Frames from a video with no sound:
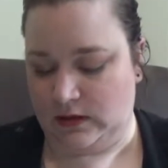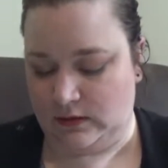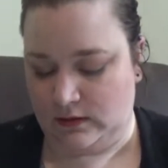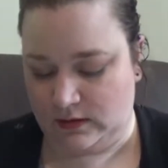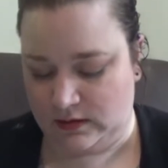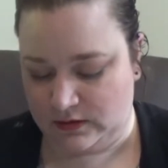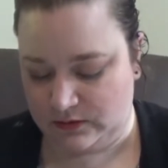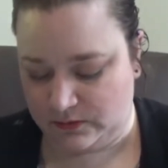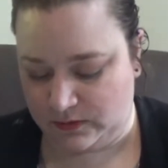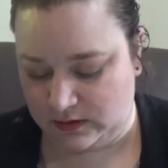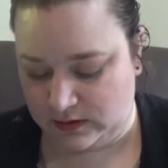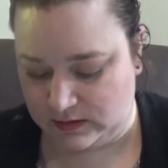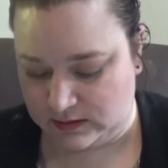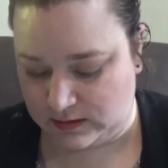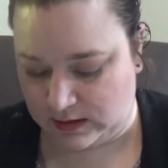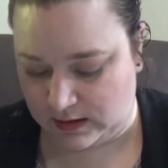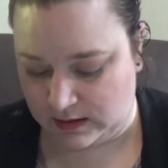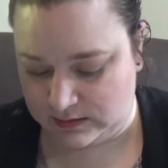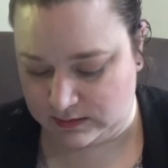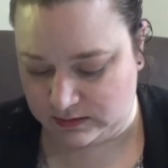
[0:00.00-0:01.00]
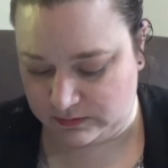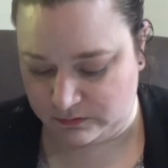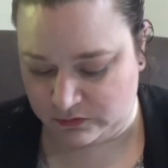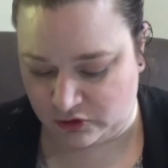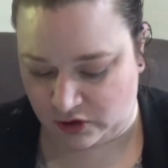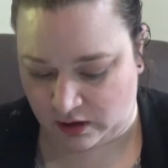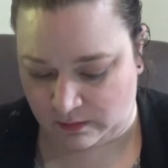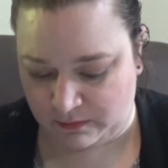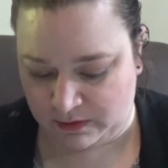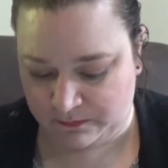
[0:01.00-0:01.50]
This one has had some
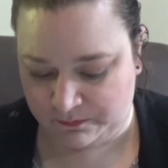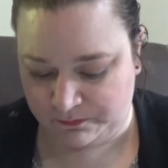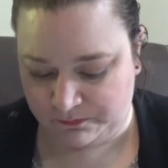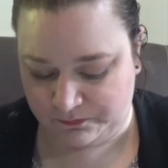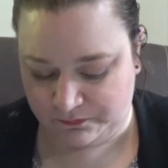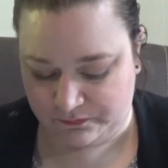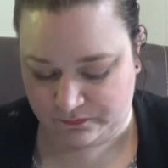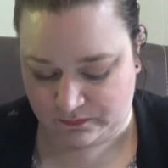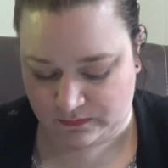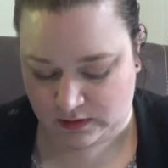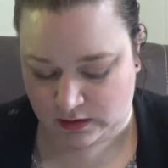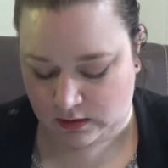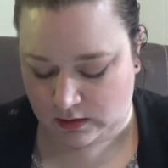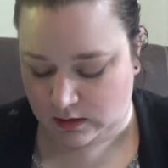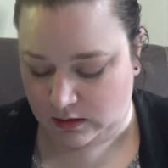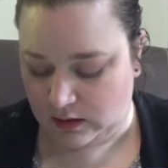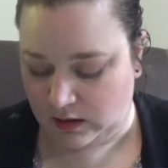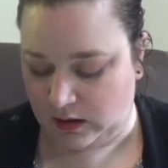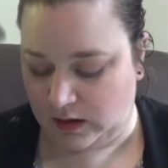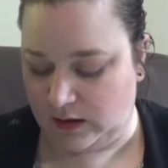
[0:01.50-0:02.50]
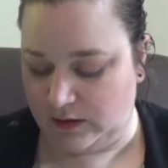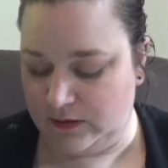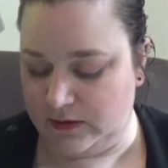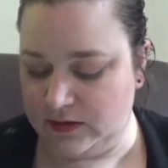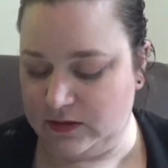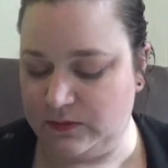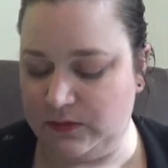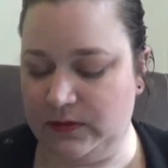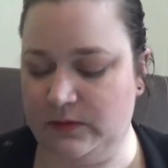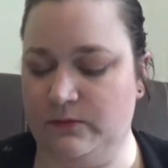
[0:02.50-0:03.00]
drama.
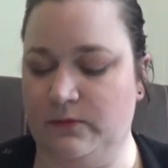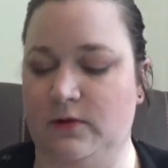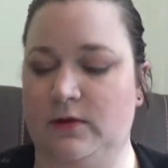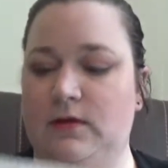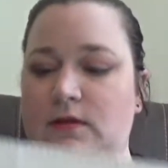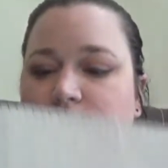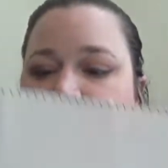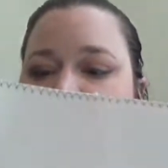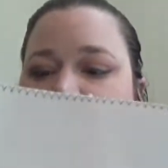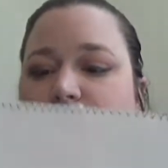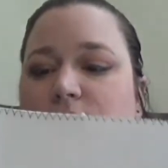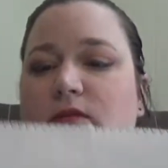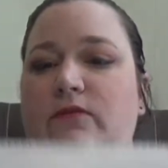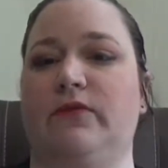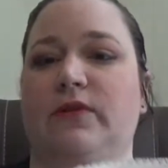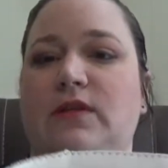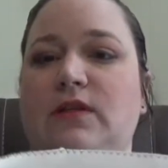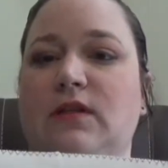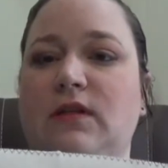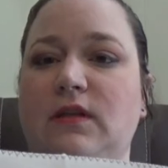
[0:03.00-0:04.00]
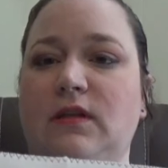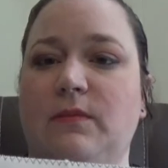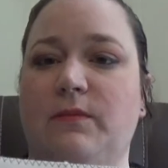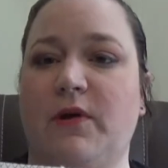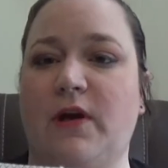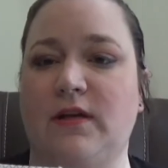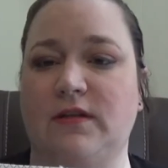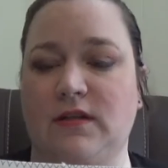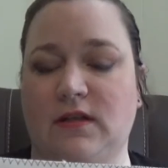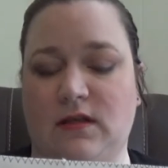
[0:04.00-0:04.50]
This one was originally the
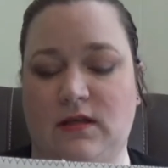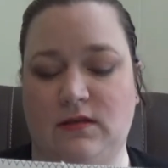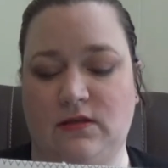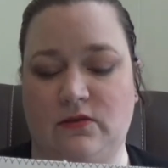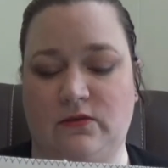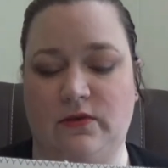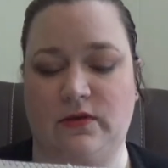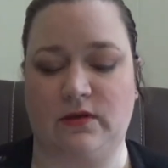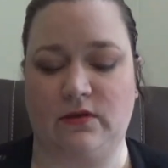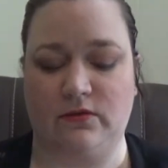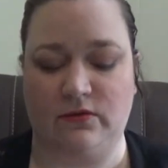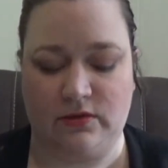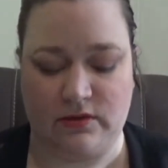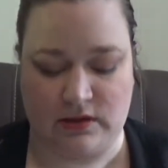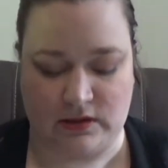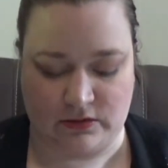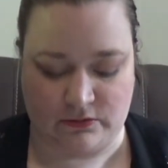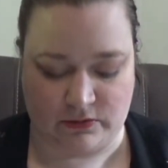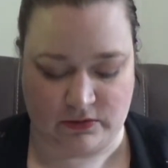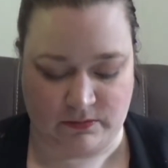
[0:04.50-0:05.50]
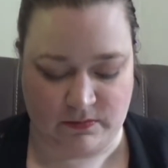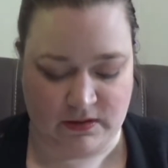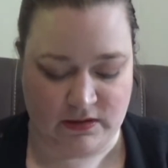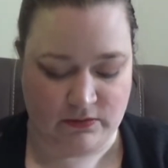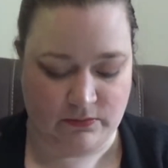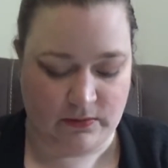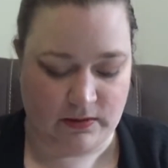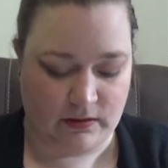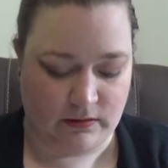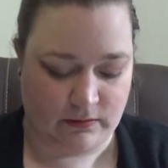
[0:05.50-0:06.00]
project I was going to do Stitch With
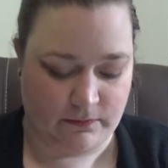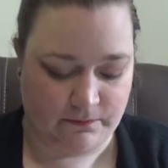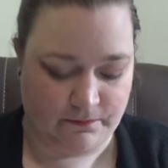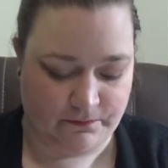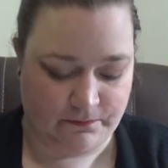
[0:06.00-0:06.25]
Me's with.